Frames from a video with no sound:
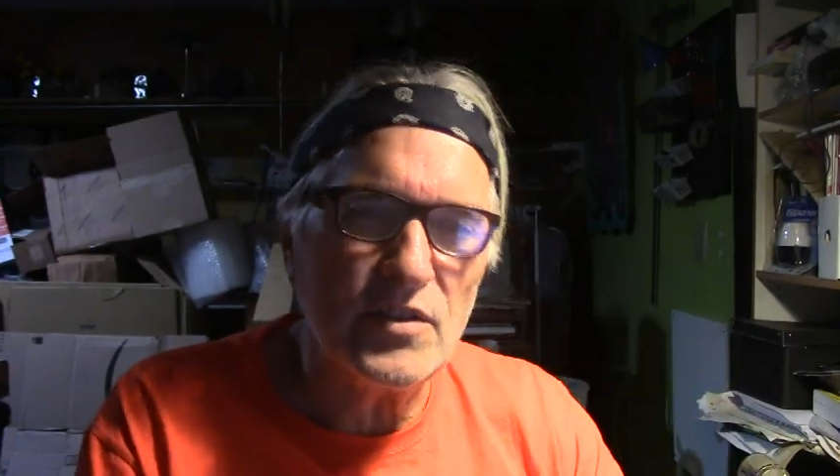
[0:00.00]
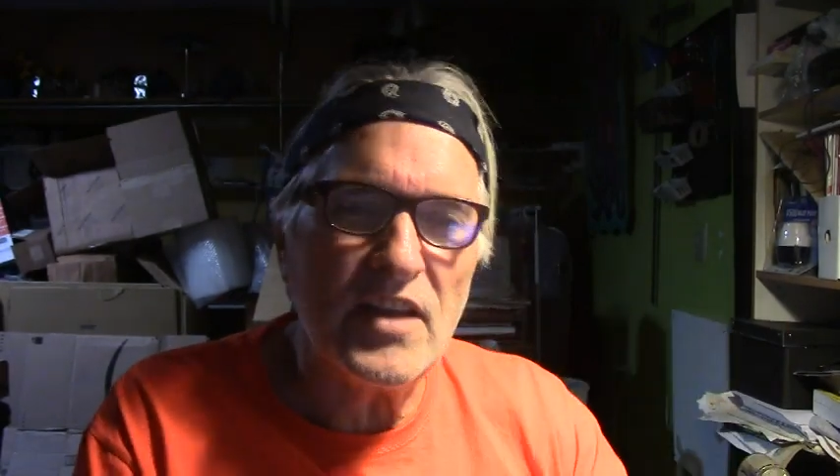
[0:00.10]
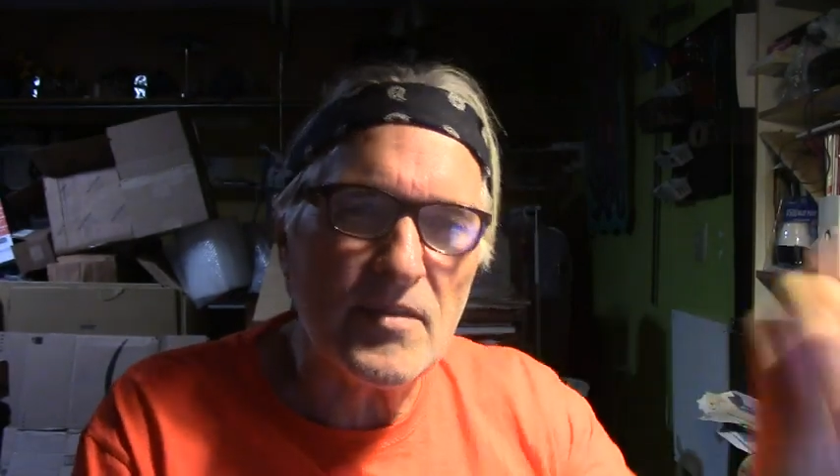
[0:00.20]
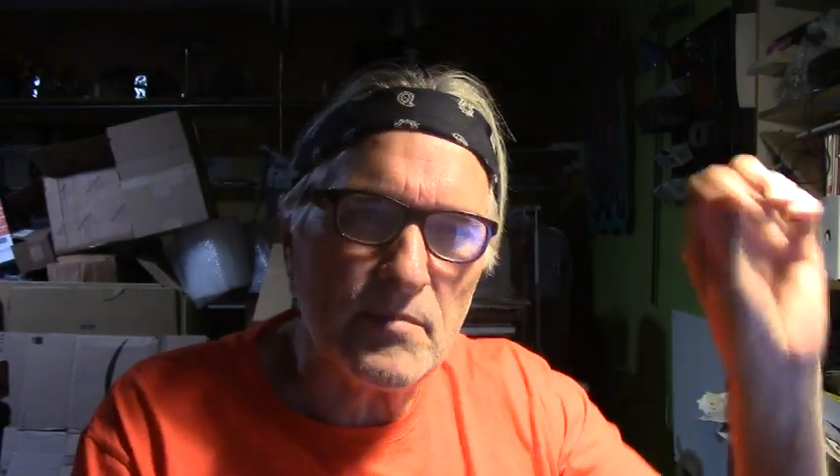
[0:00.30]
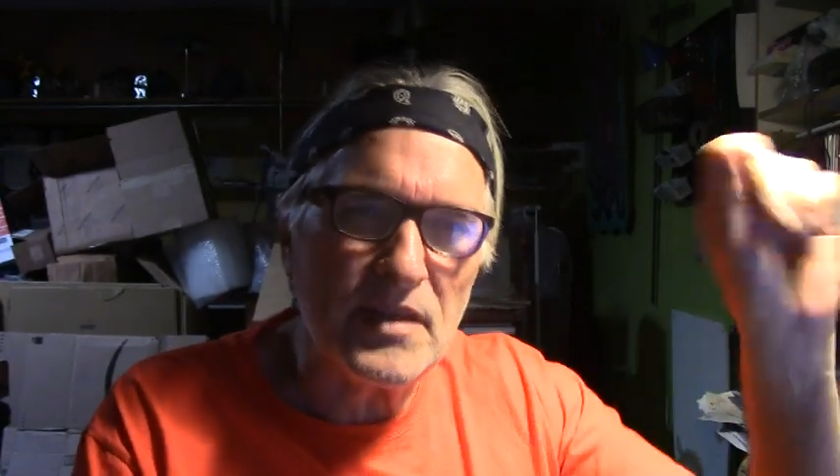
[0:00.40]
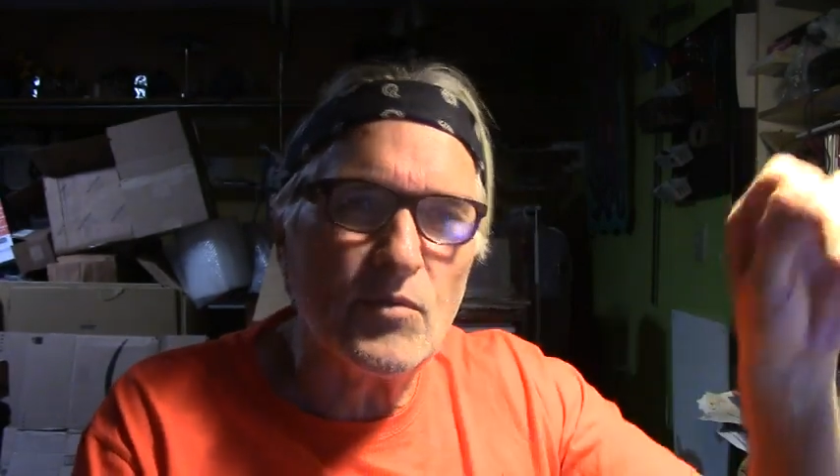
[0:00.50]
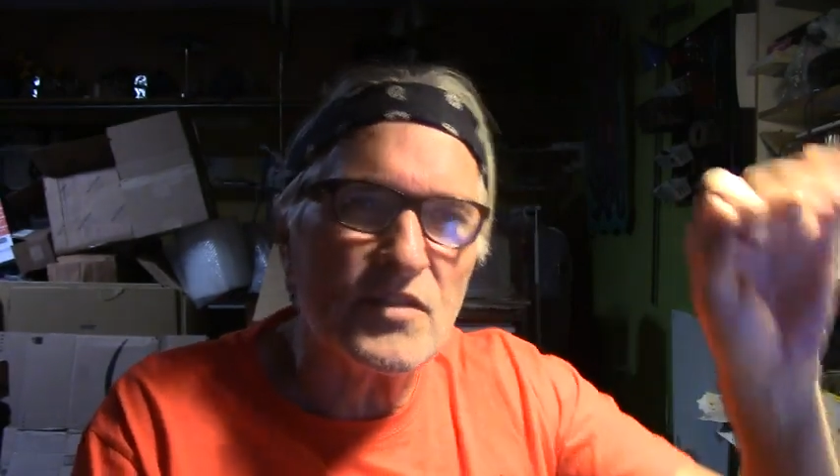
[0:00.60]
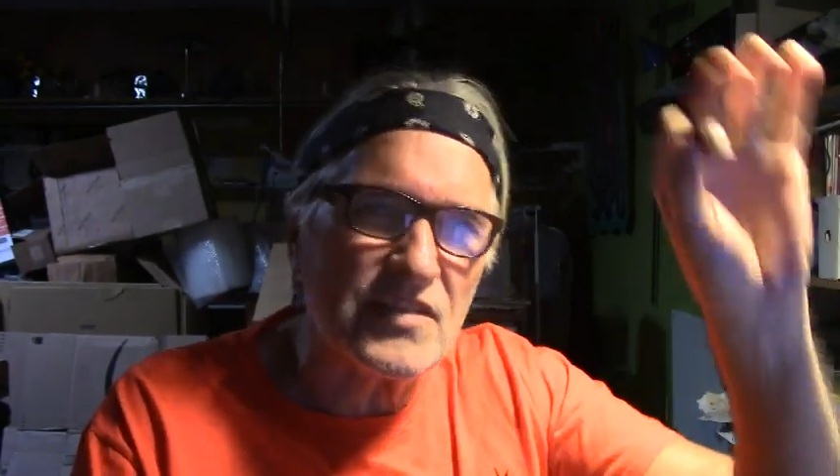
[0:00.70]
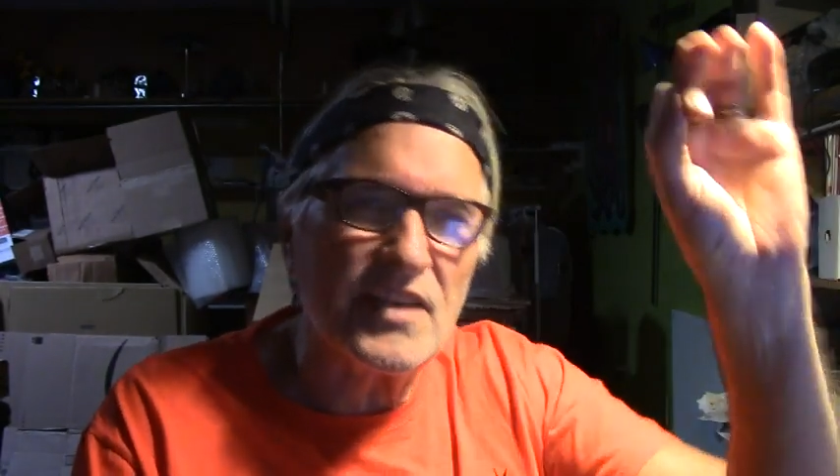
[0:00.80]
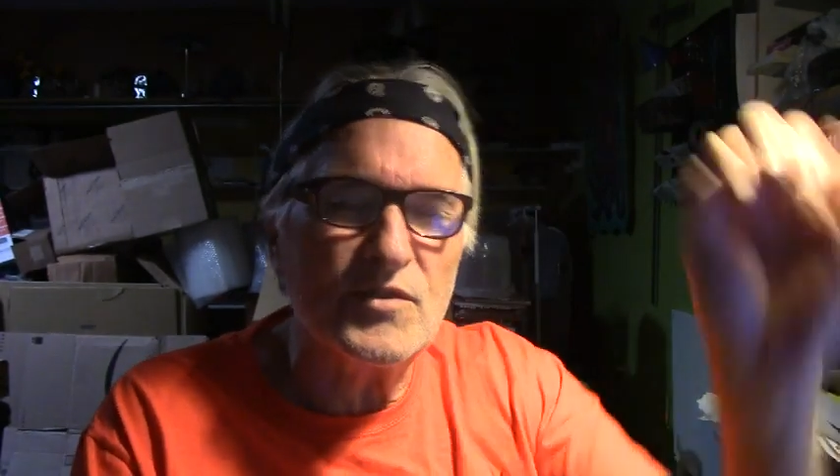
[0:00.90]
and the big
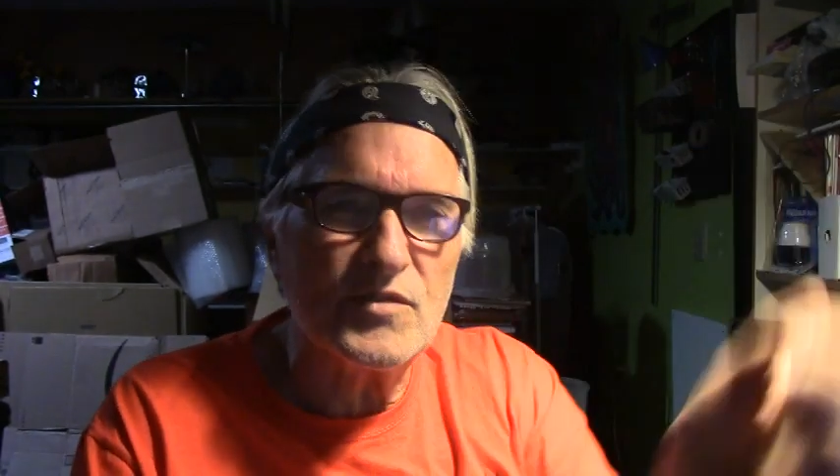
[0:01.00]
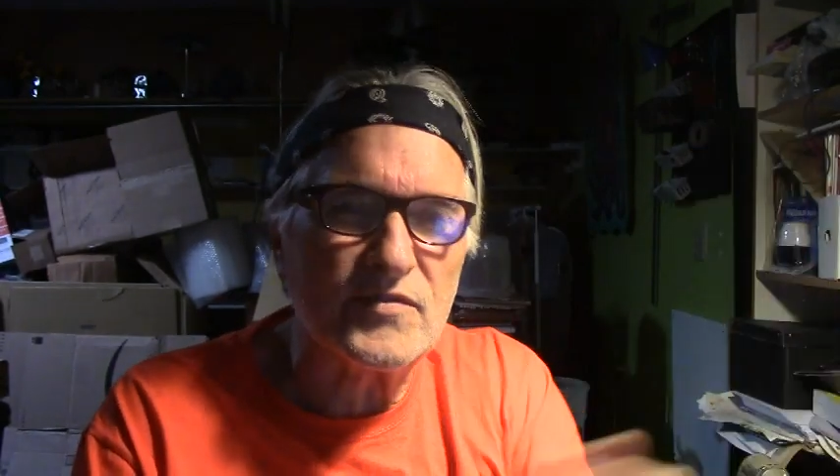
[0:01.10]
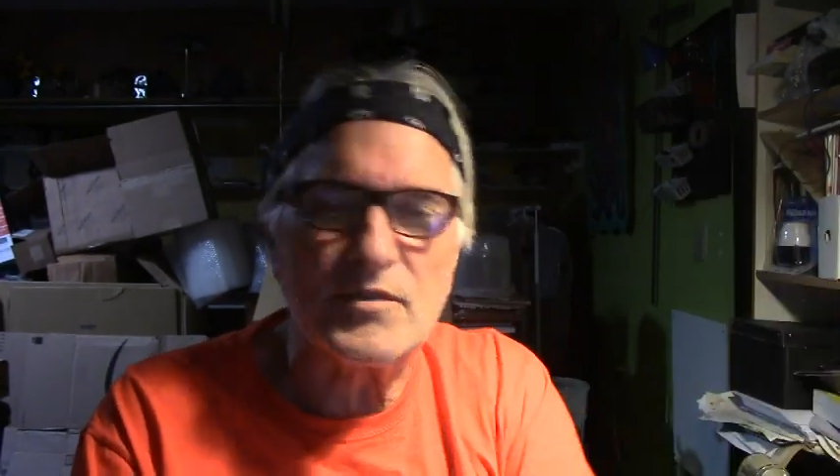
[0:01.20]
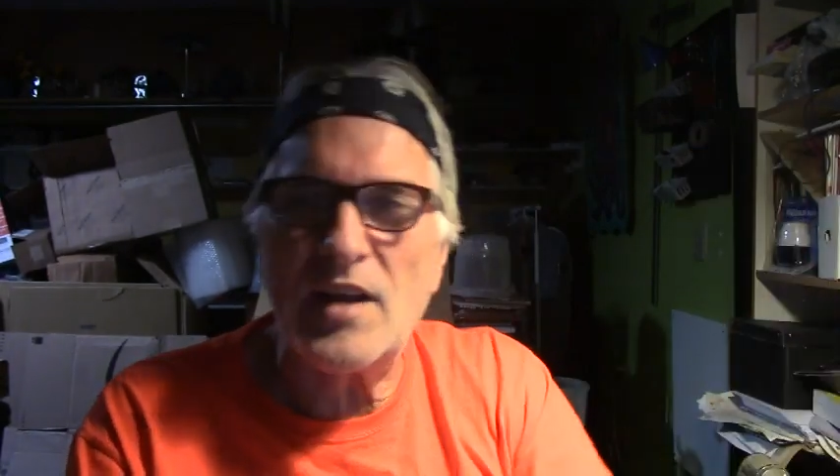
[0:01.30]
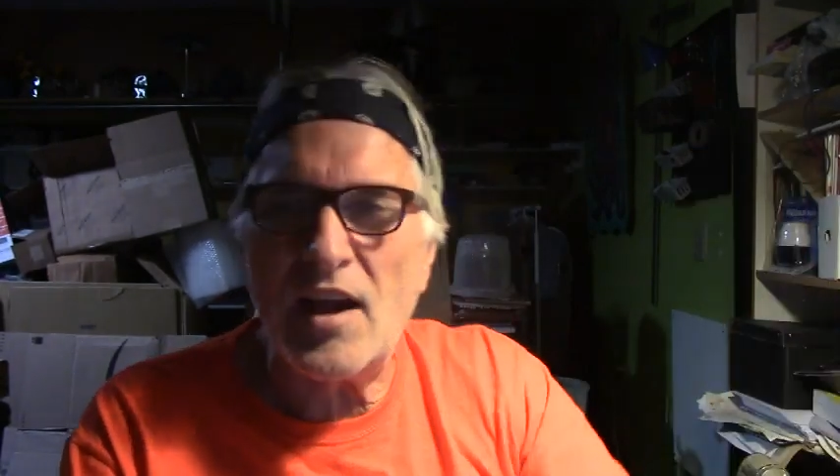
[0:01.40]
ones I use for